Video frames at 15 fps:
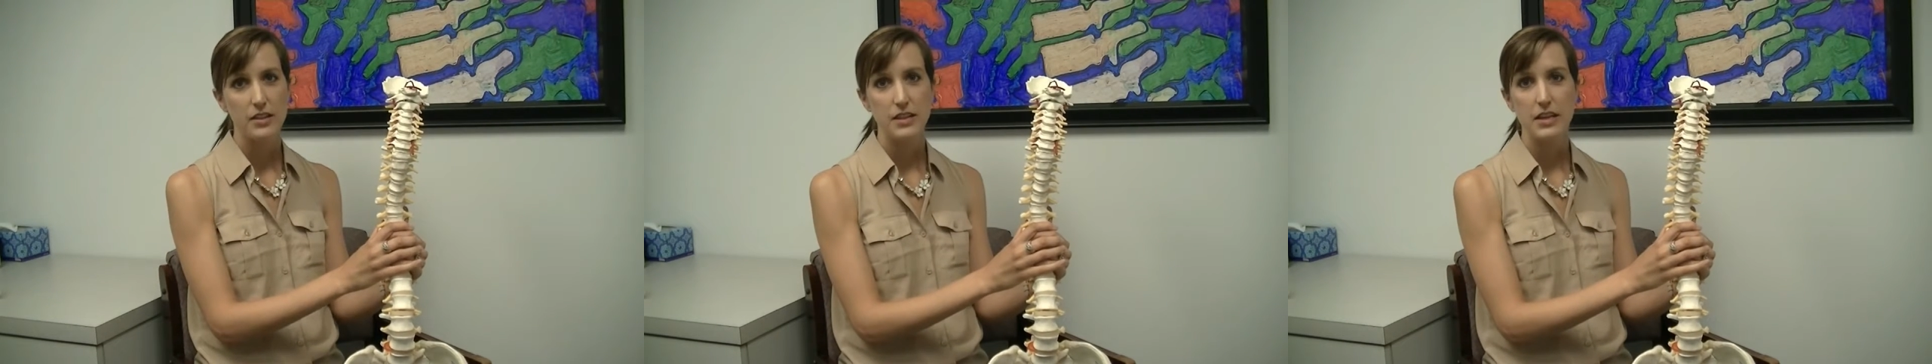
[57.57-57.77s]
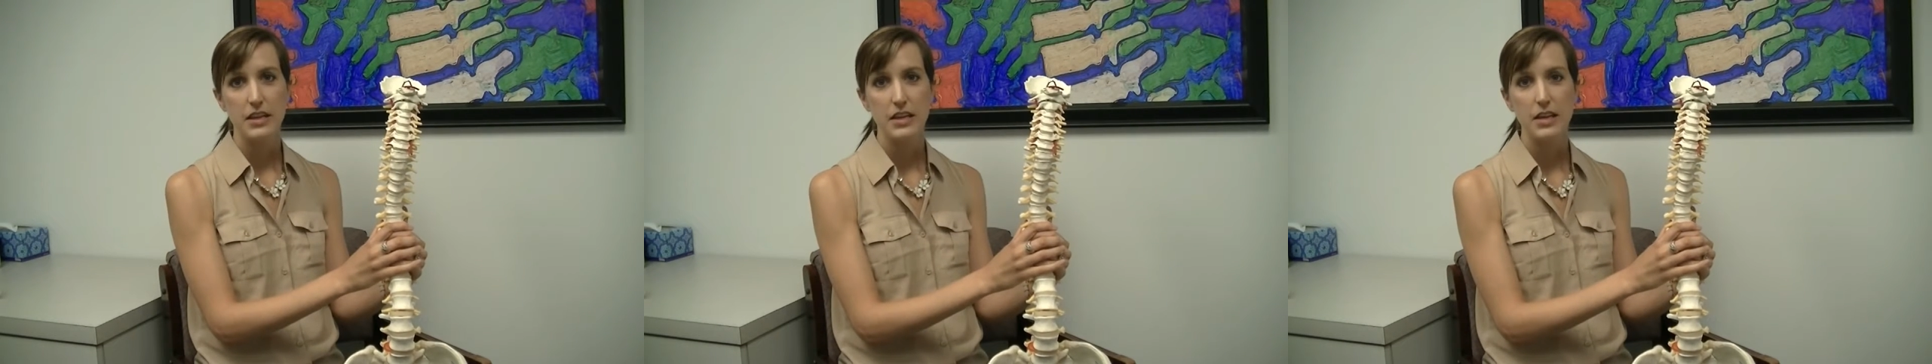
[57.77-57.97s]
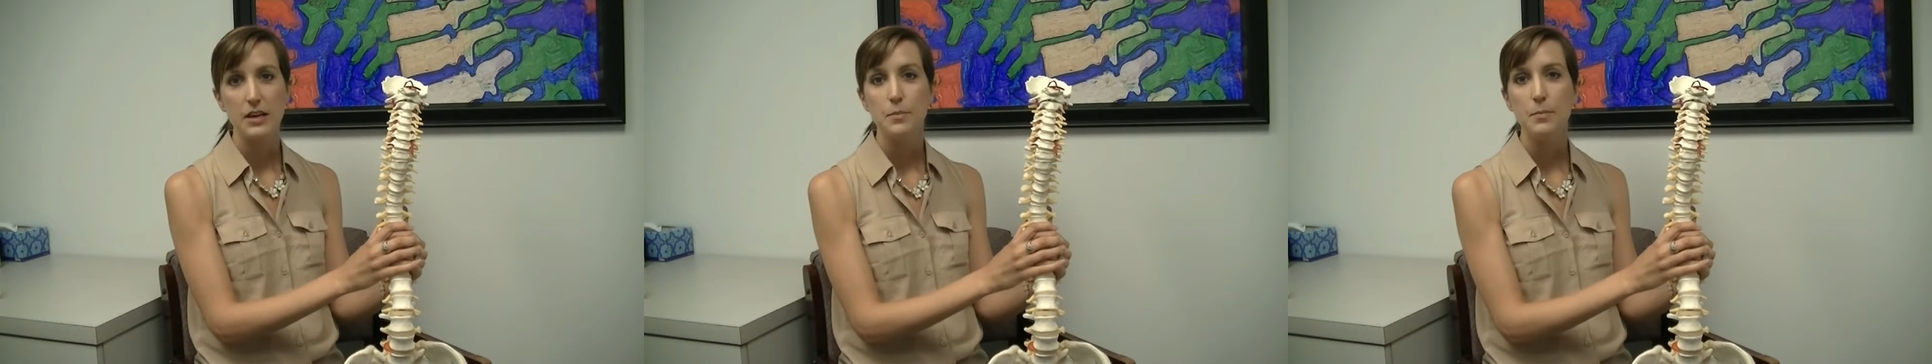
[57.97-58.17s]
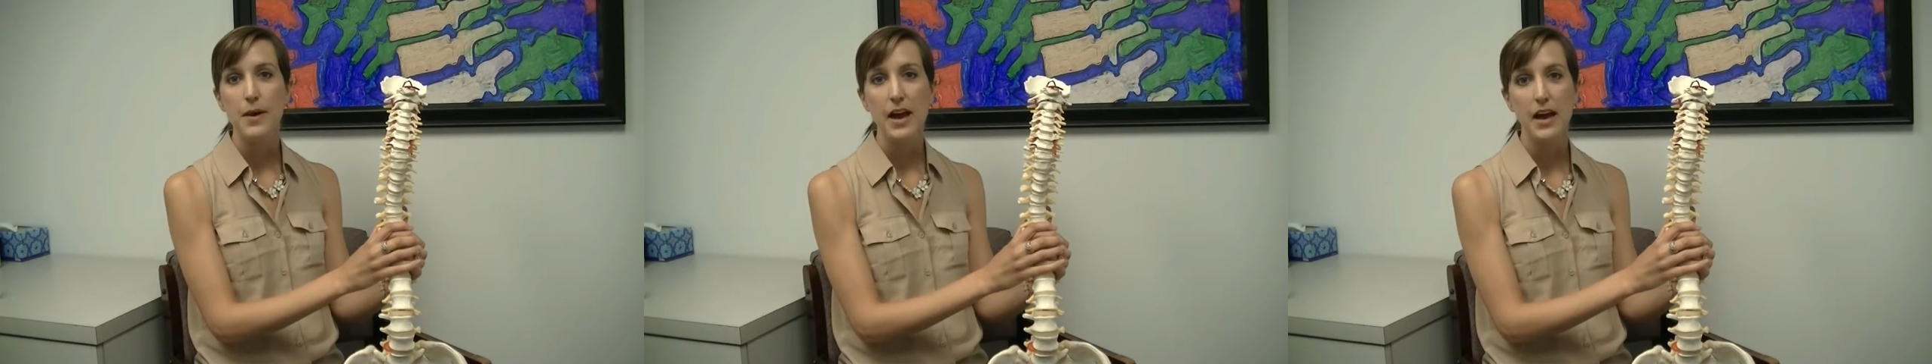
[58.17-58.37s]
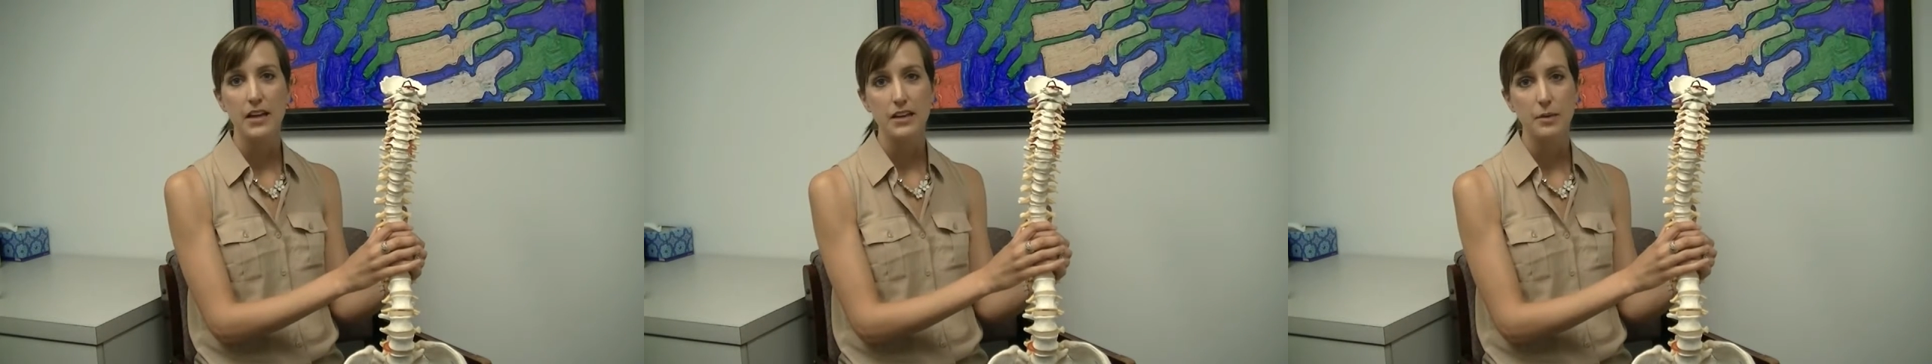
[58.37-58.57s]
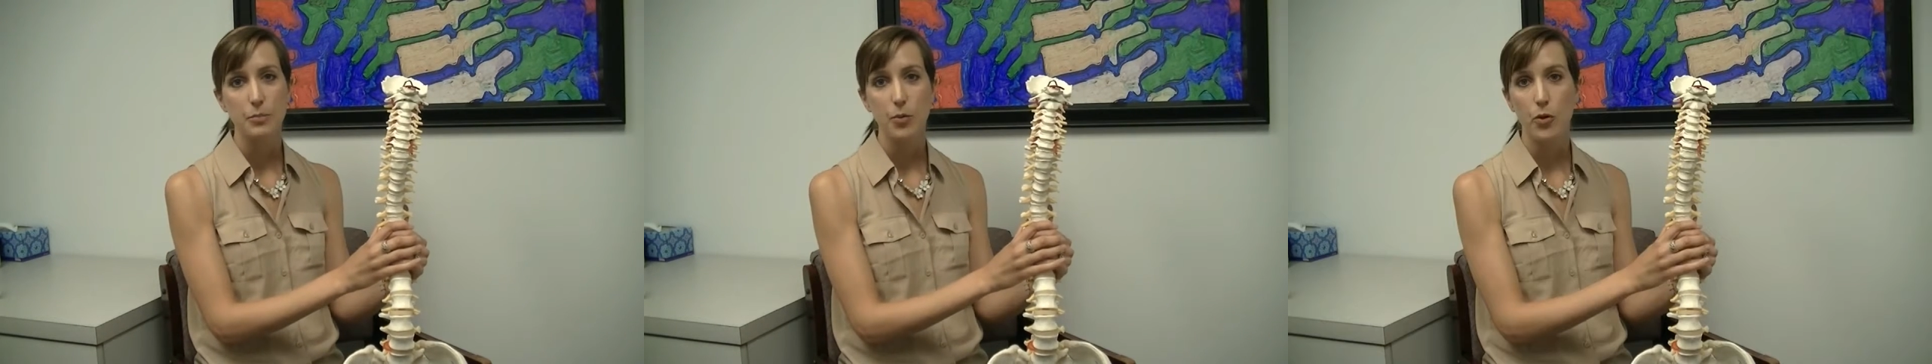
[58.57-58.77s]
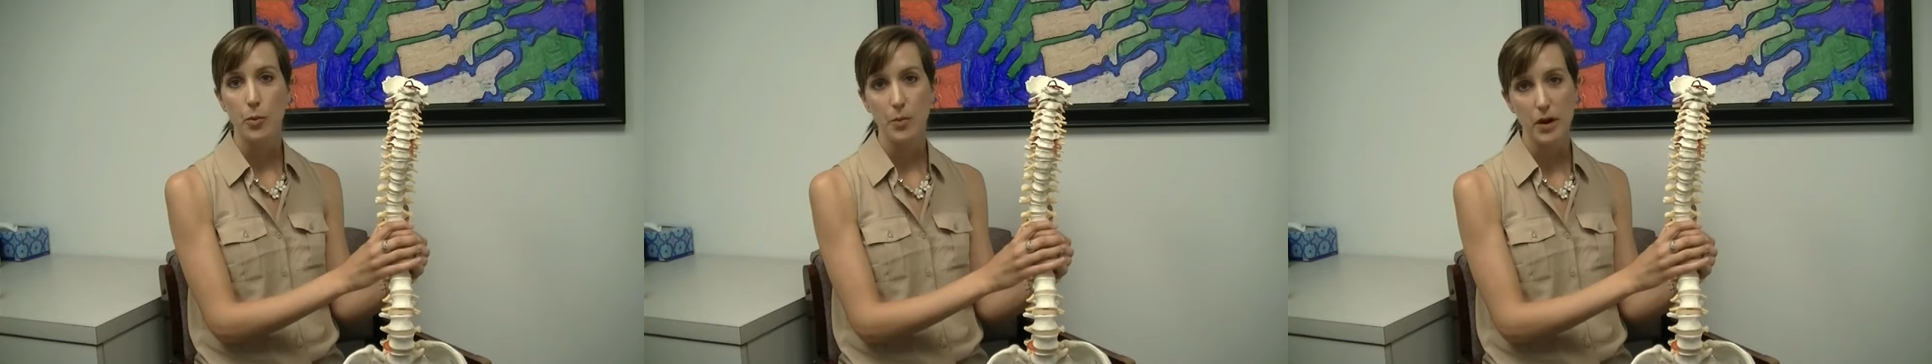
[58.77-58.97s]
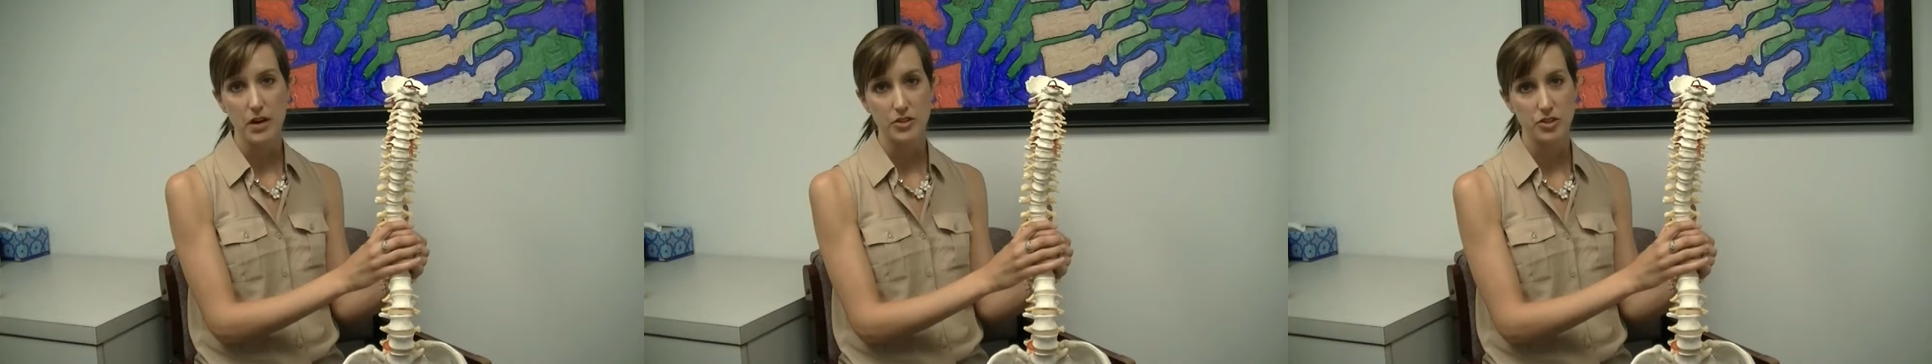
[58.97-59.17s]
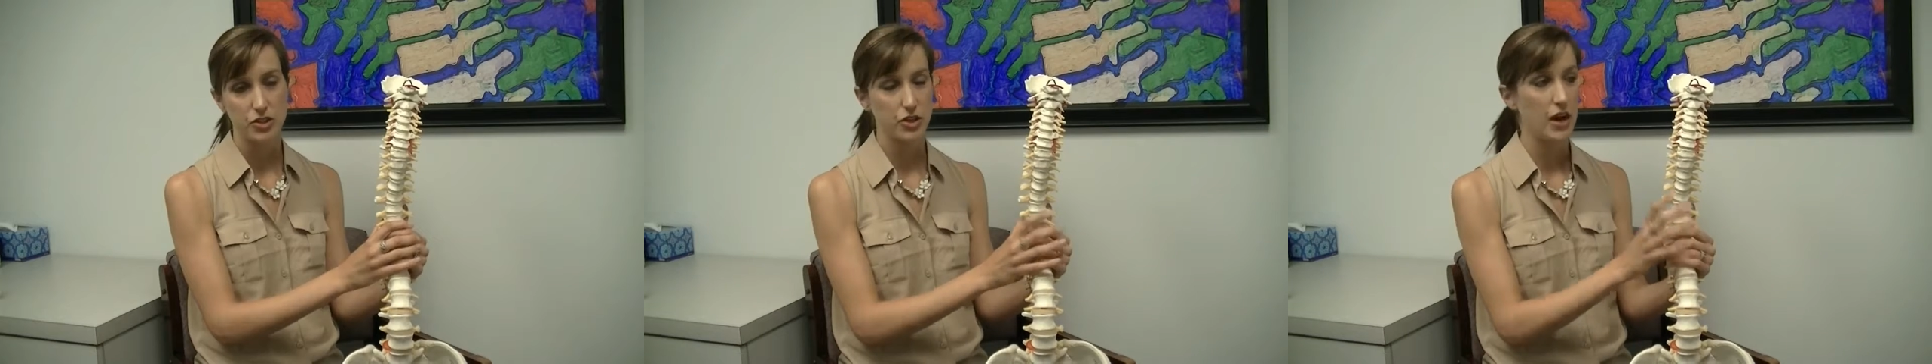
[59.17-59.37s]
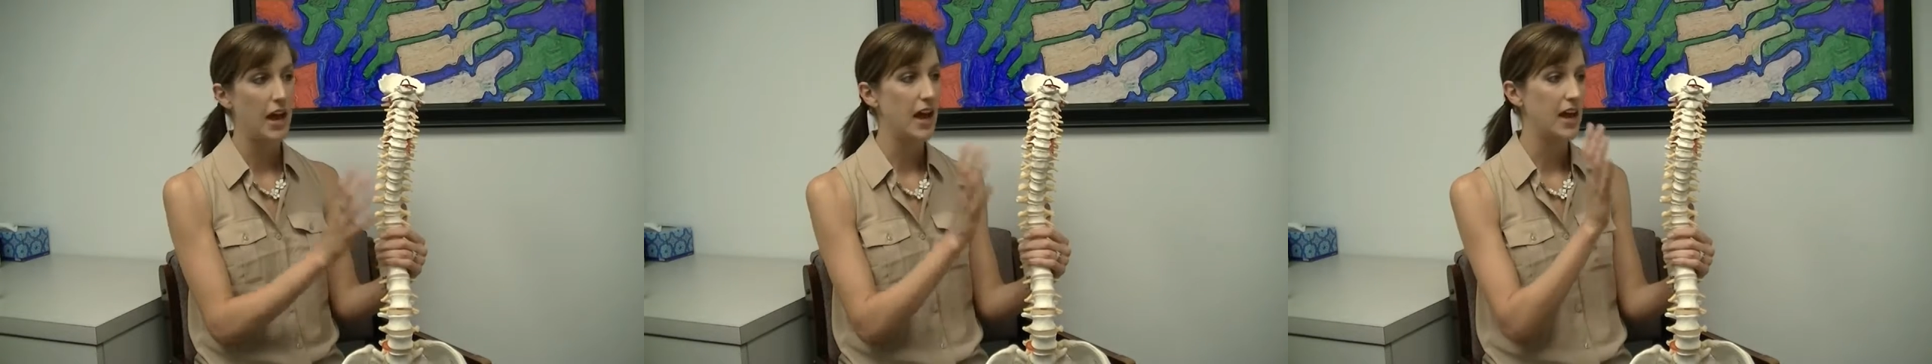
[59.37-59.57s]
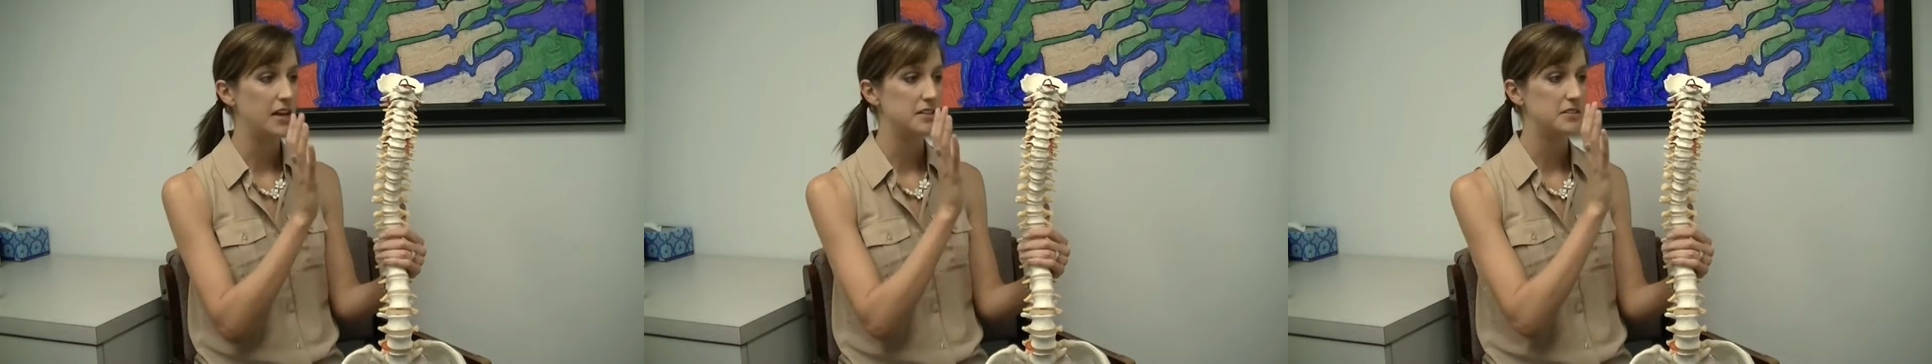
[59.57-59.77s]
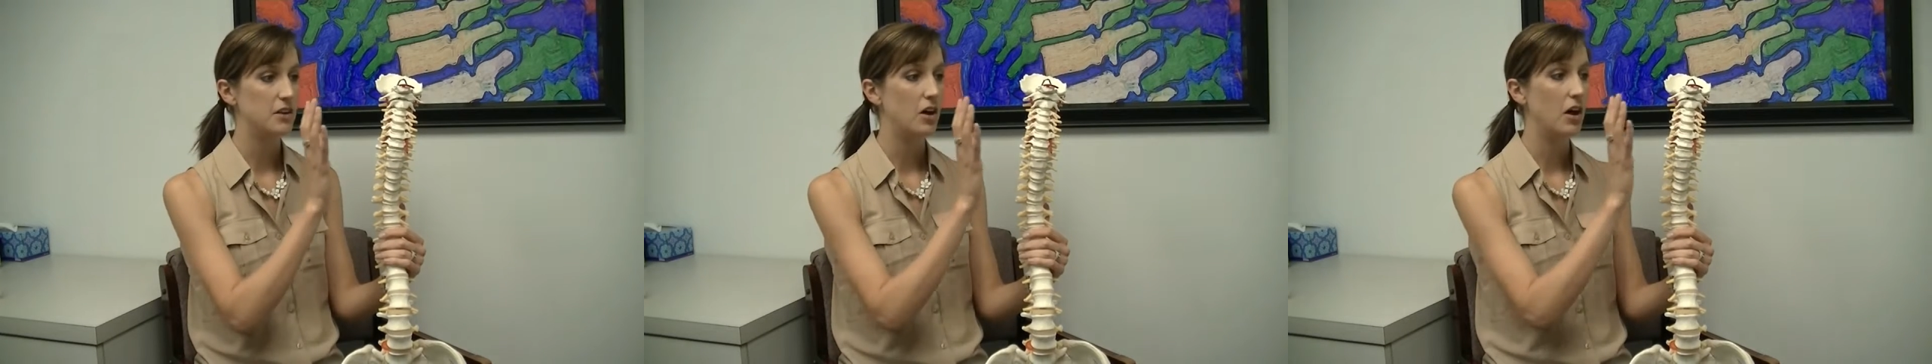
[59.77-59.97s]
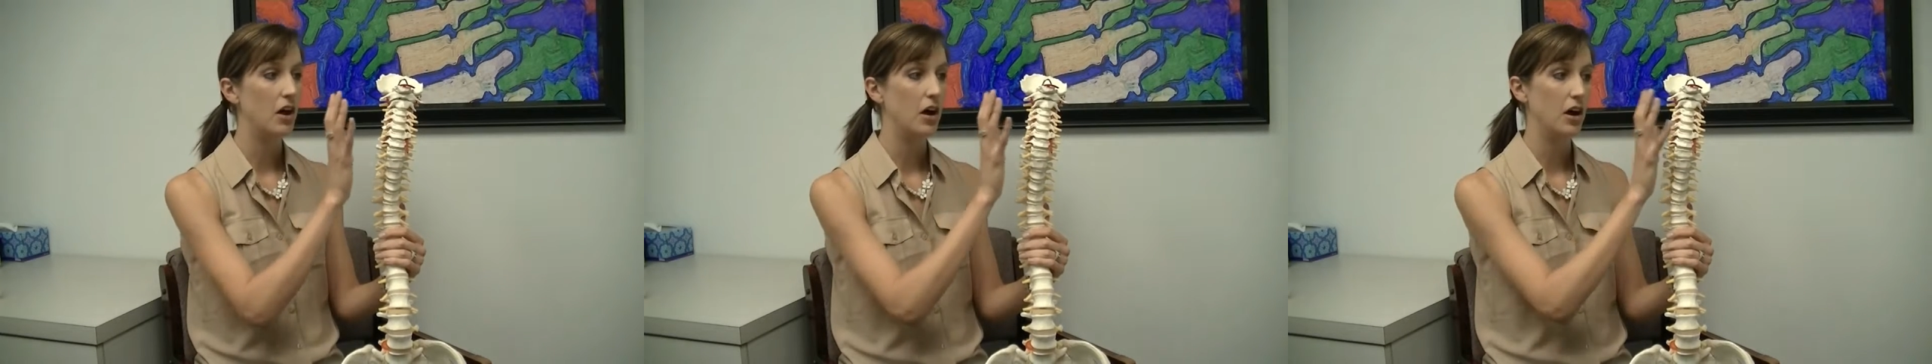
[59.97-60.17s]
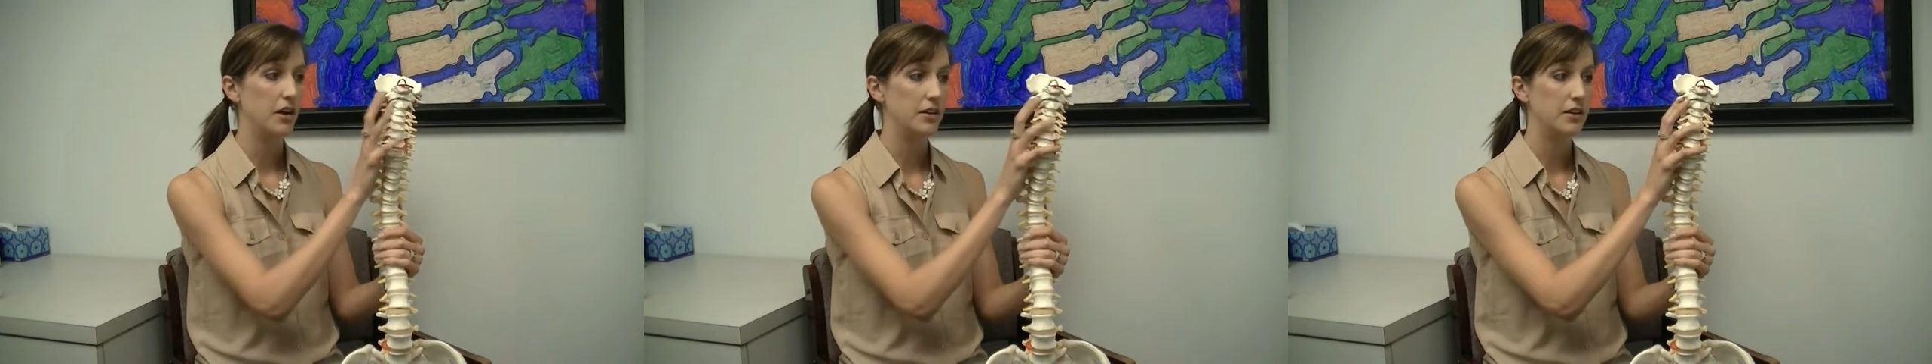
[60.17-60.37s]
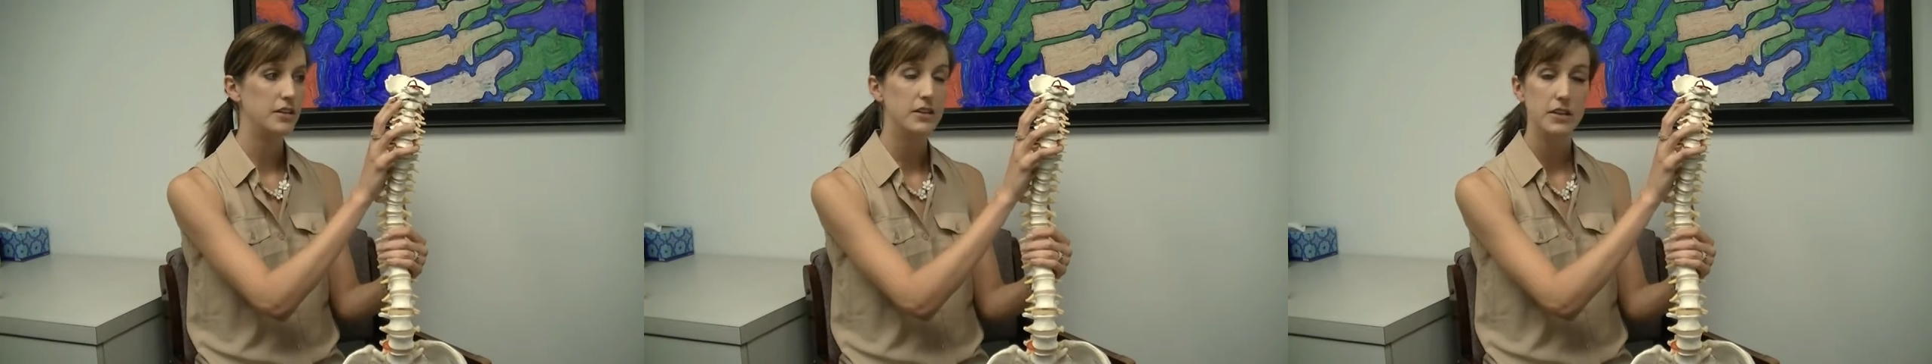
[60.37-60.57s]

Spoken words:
the impact that poor posture has on